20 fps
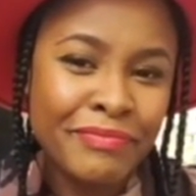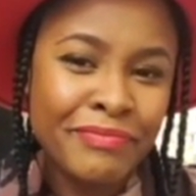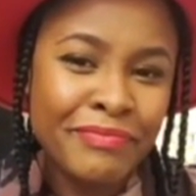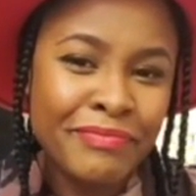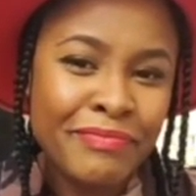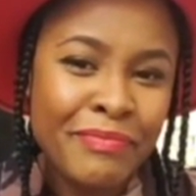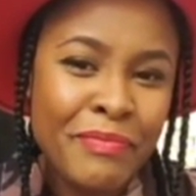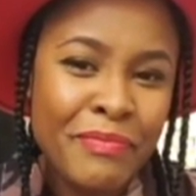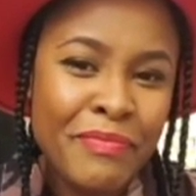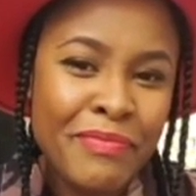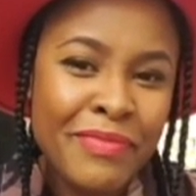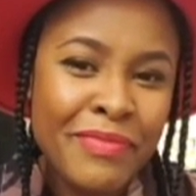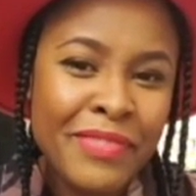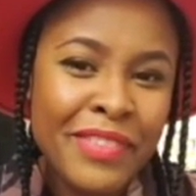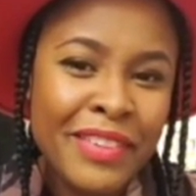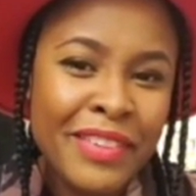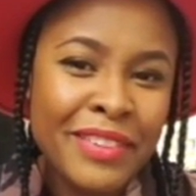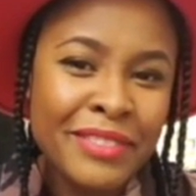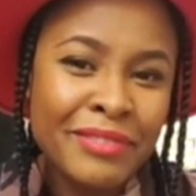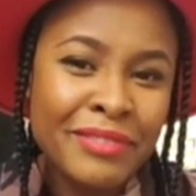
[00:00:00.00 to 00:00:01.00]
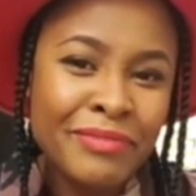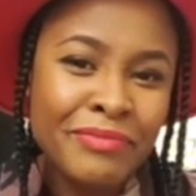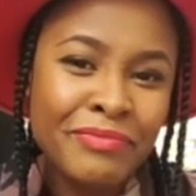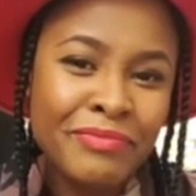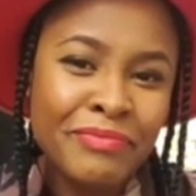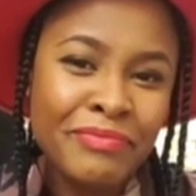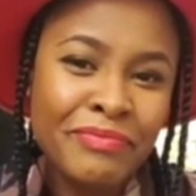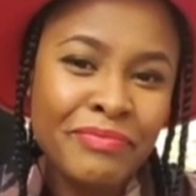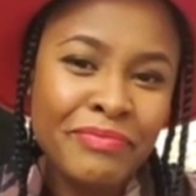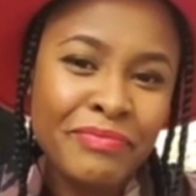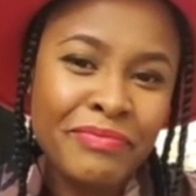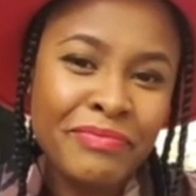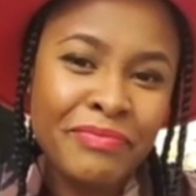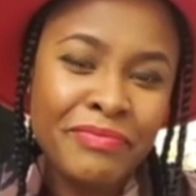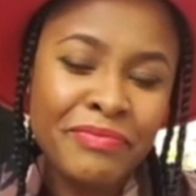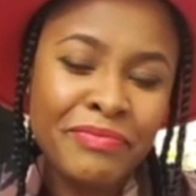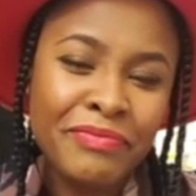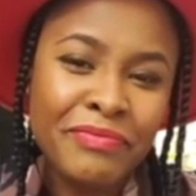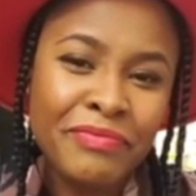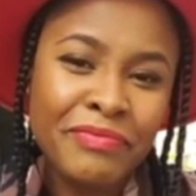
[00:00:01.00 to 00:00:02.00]

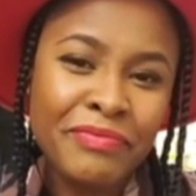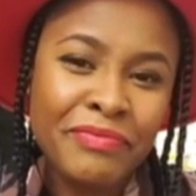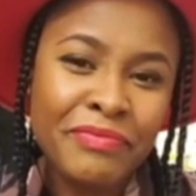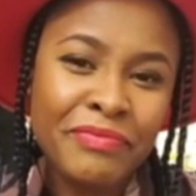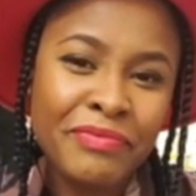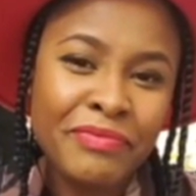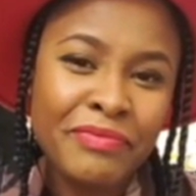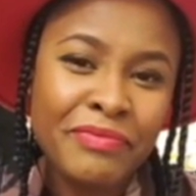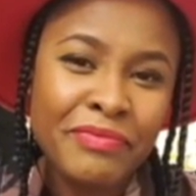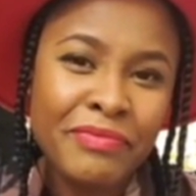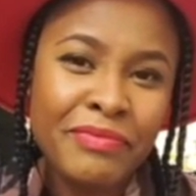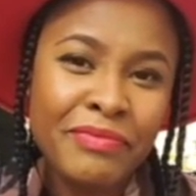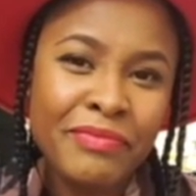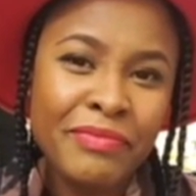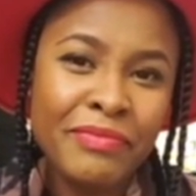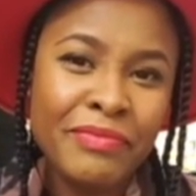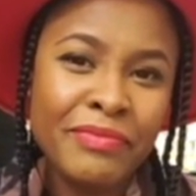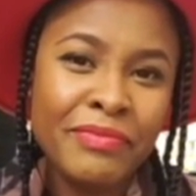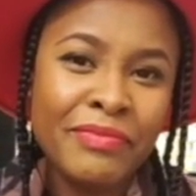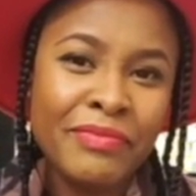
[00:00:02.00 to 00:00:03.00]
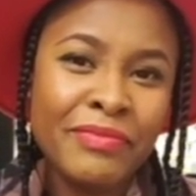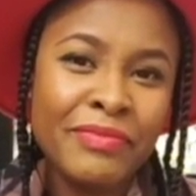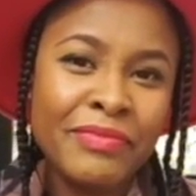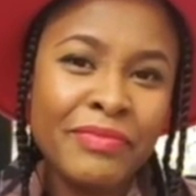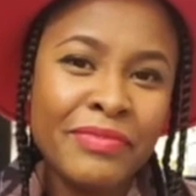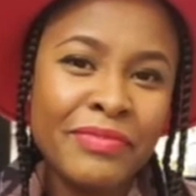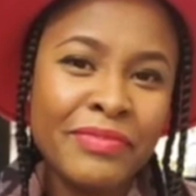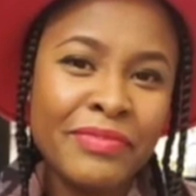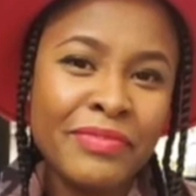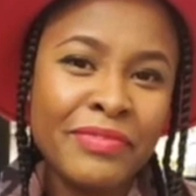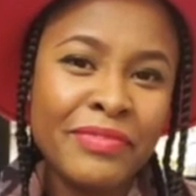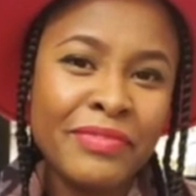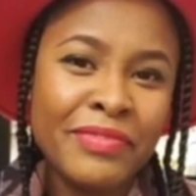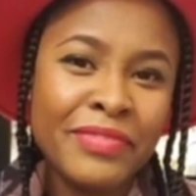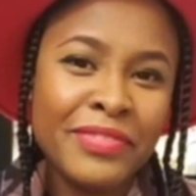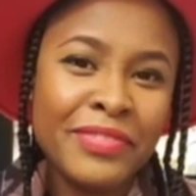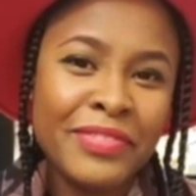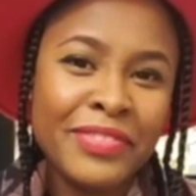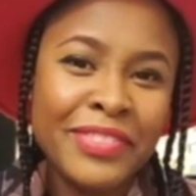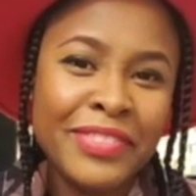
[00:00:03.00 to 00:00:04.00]

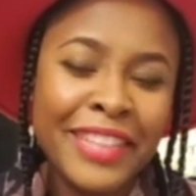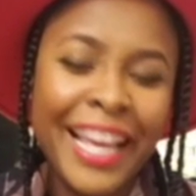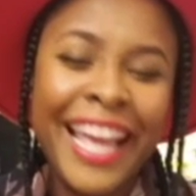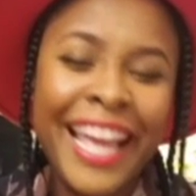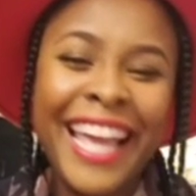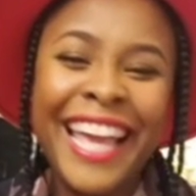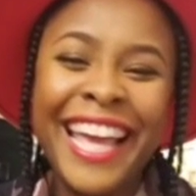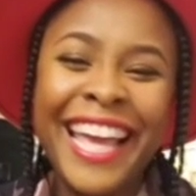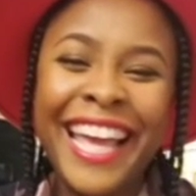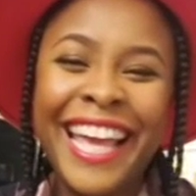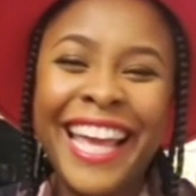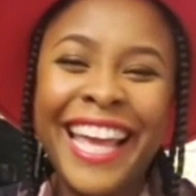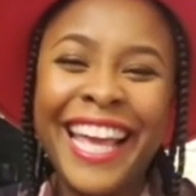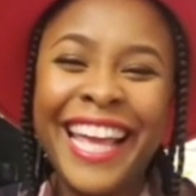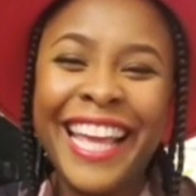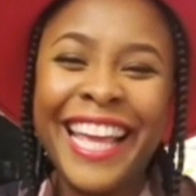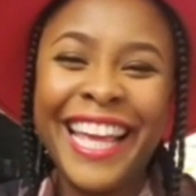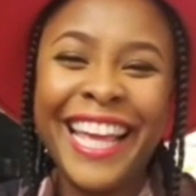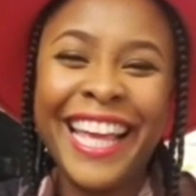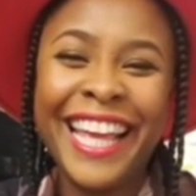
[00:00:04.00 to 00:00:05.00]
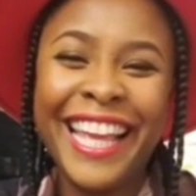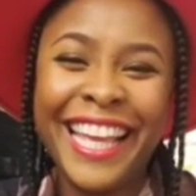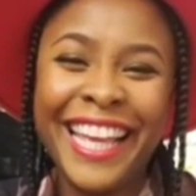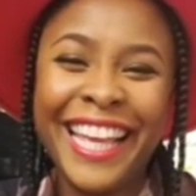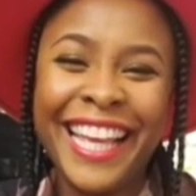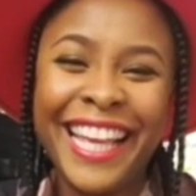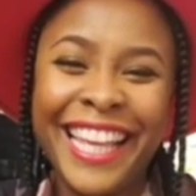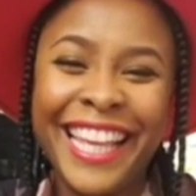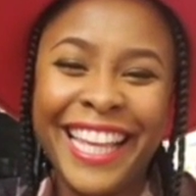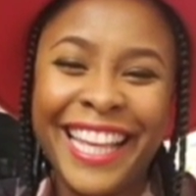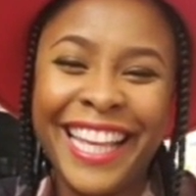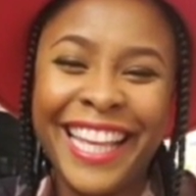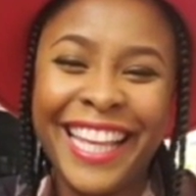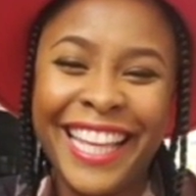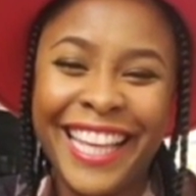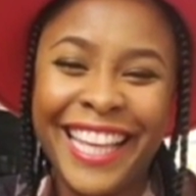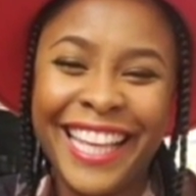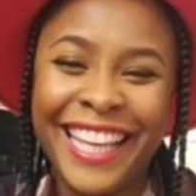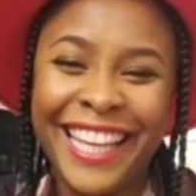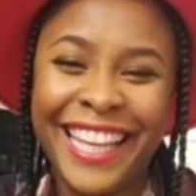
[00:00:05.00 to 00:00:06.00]

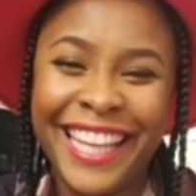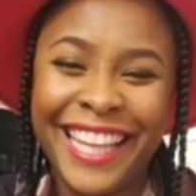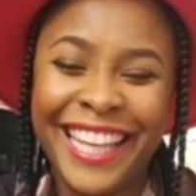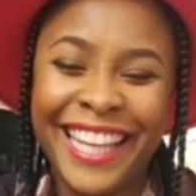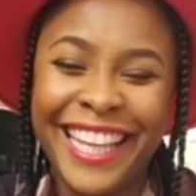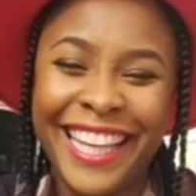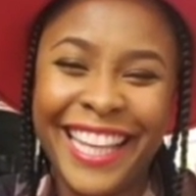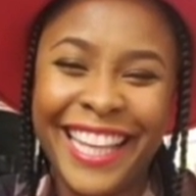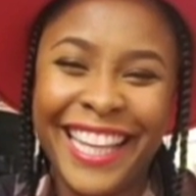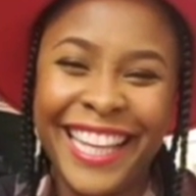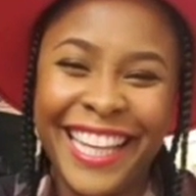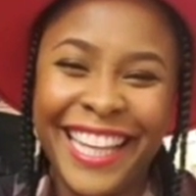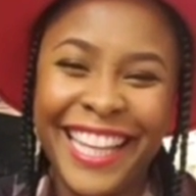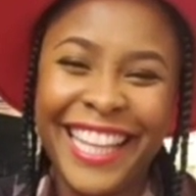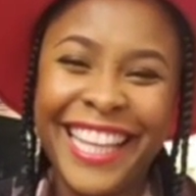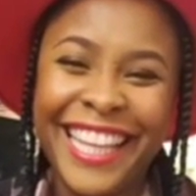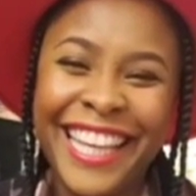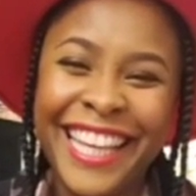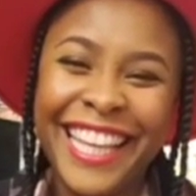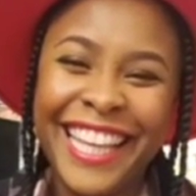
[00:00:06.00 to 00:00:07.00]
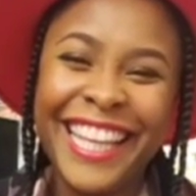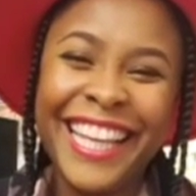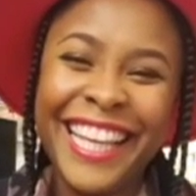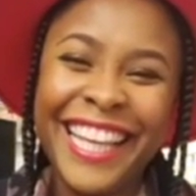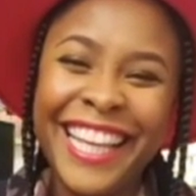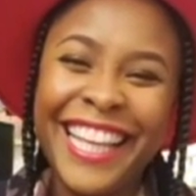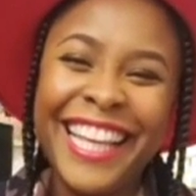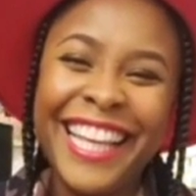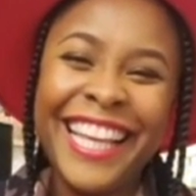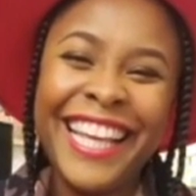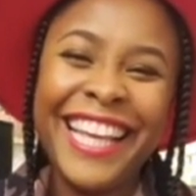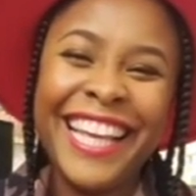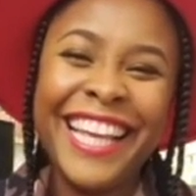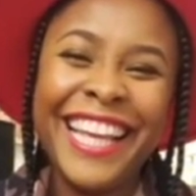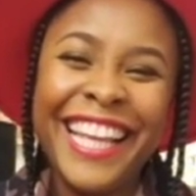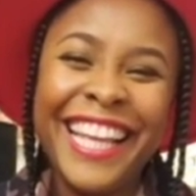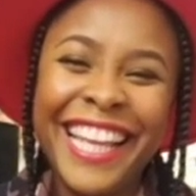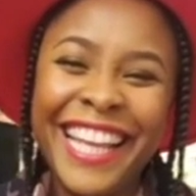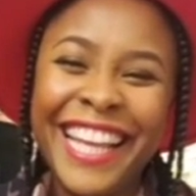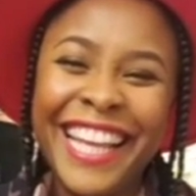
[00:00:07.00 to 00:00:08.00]
[no speech]